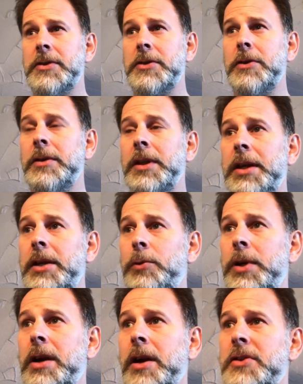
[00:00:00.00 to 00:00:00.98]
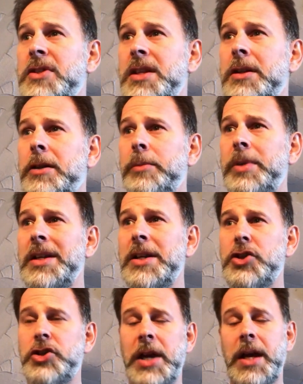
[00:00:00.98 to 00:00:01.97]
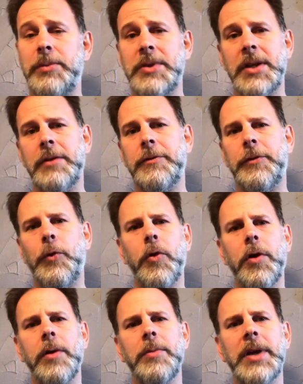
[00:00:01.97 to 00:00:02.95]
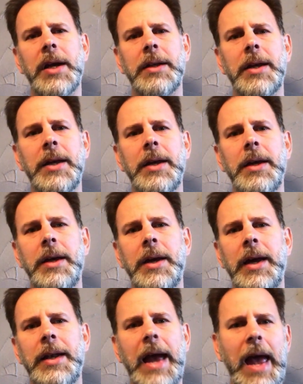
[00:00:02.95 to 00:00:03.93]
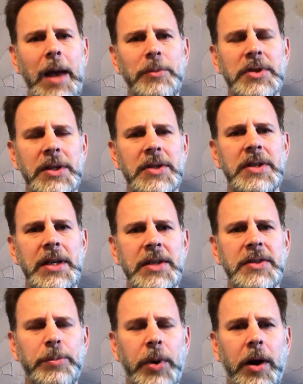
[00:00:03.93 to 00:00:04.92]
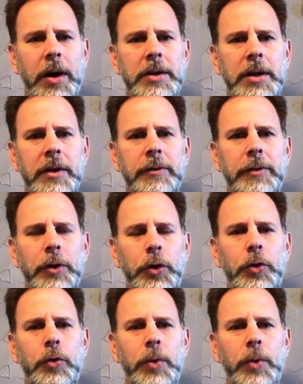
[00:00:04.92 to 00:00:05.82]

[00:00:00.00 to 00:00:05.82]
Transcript: Certainly, we are still being shaped and formed, and an absence is a part of who